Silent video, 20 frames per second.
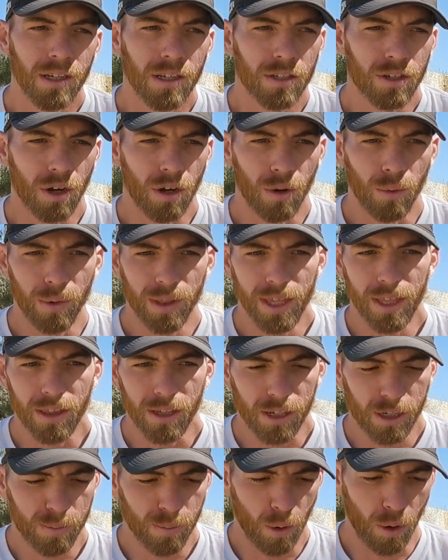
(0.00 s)
So within the
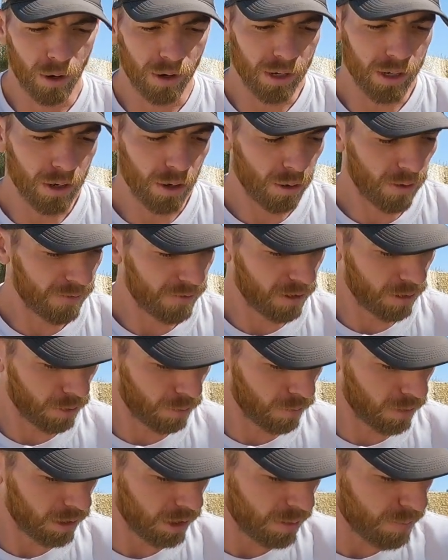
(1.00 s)
sport, you know, if you're
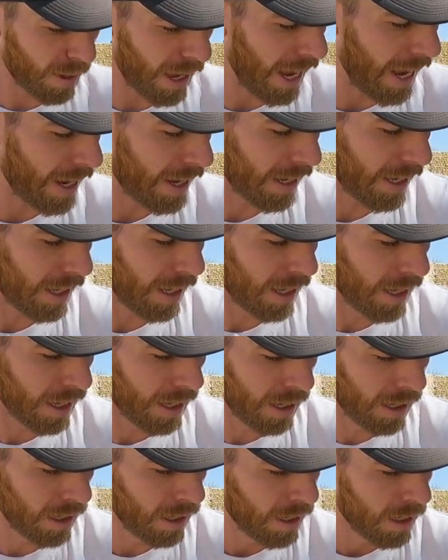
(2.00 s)
really bad at
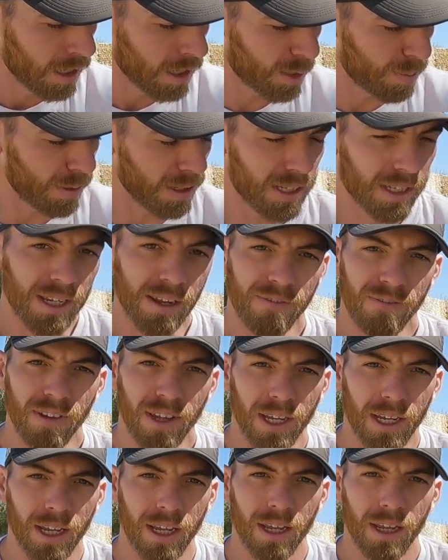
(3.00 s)

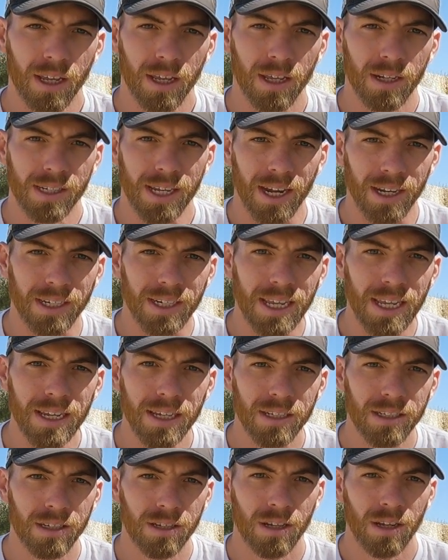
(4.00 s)
specific
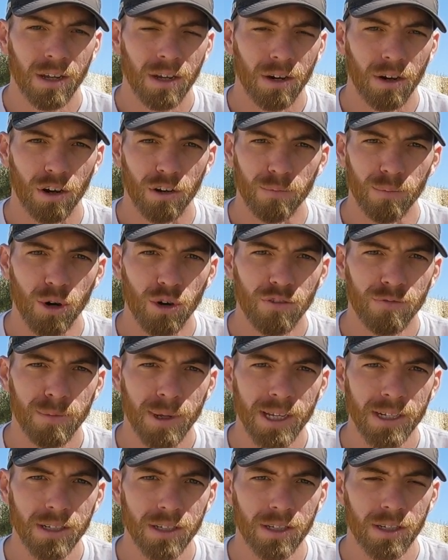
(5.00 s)
techniques or
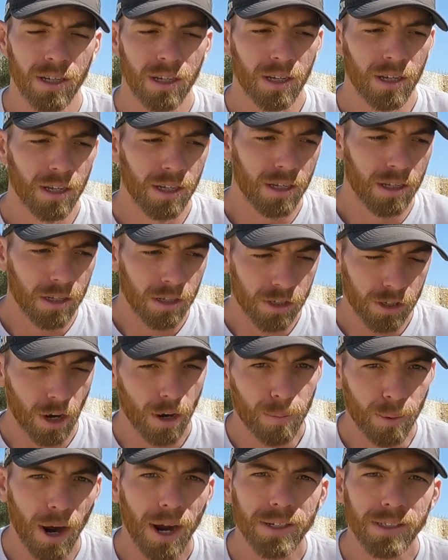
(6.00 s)
movements,
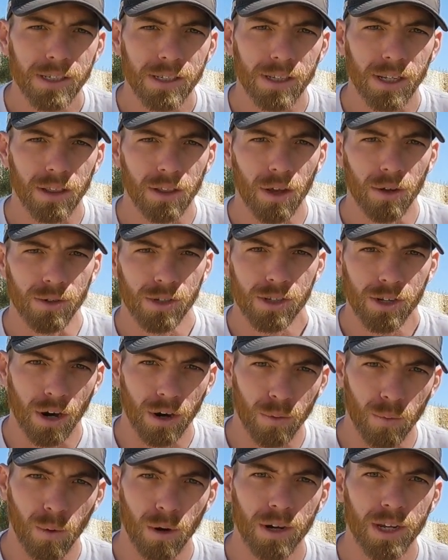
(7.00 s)
start practicing those,
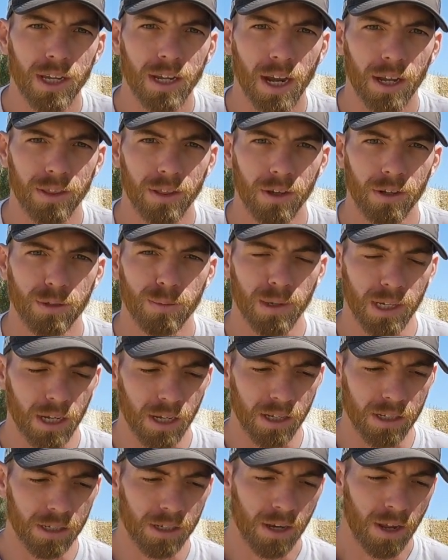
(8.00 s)
start working on those,
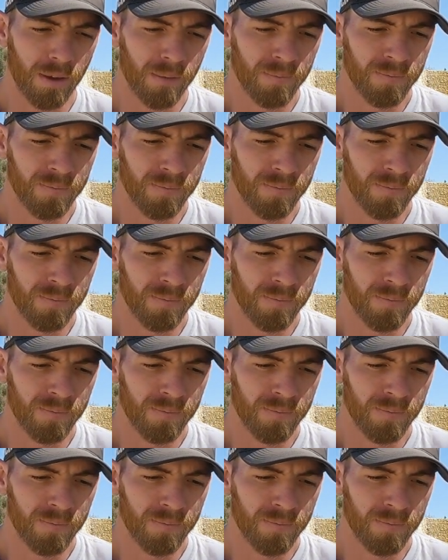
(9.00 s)
because